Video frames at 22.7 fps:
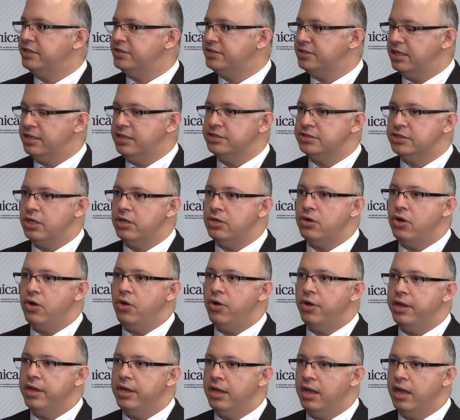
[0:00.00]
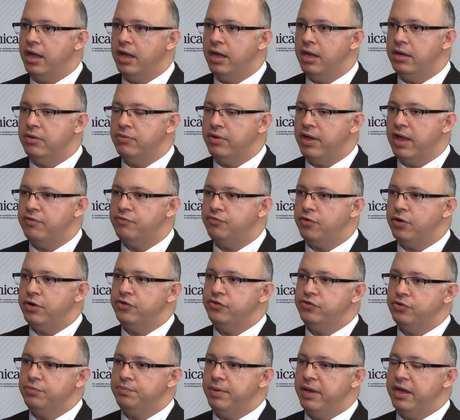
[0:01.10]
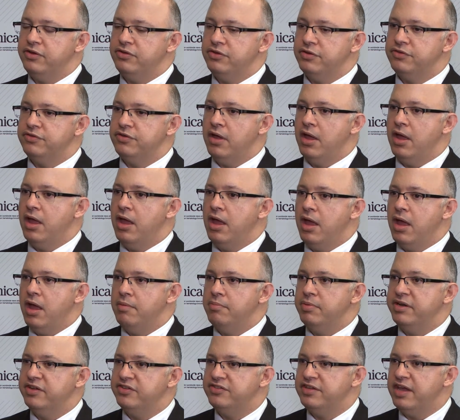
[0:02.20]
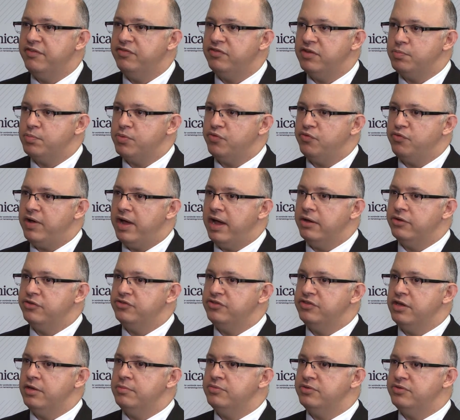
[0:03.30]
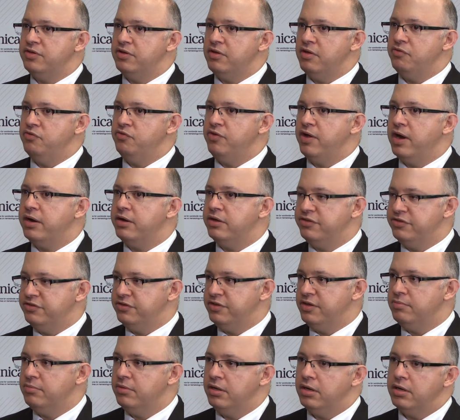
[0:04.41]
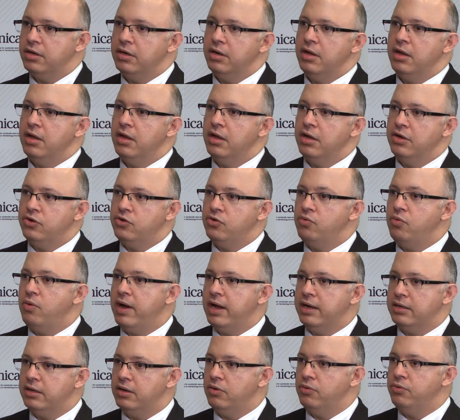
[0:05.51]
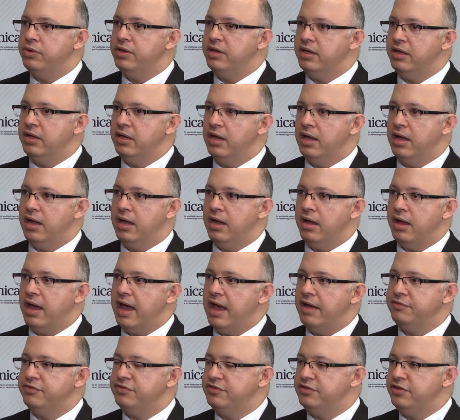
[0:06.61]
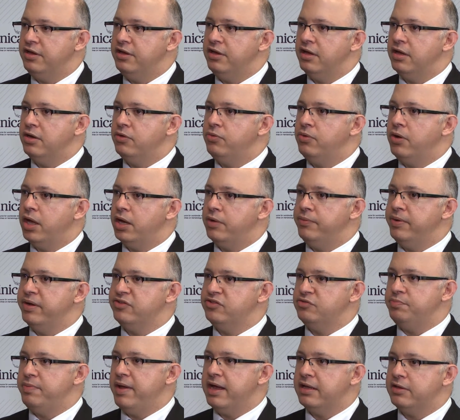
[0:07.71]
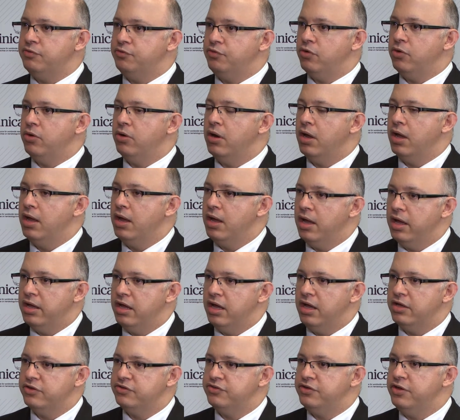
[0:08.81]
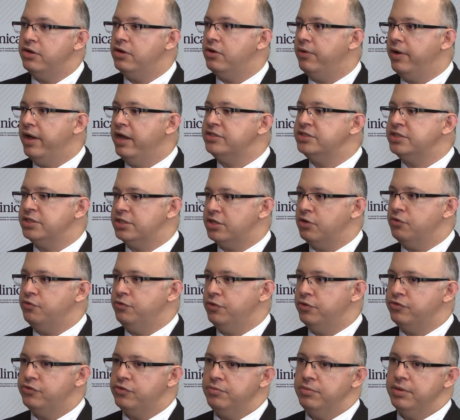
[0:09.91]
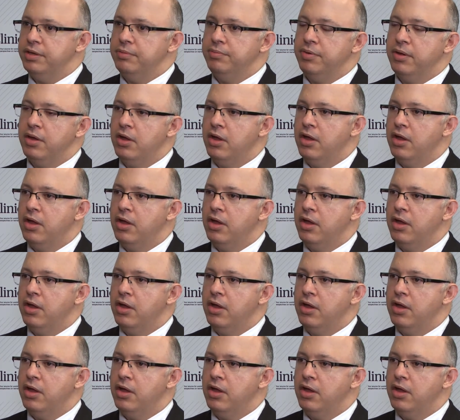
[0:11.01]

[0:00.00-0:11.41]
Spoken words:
The study is ongoing, and we have 42 patients, but the safety profile seems very similar to what we have seen and what we expect for single-agent Carfilzomib.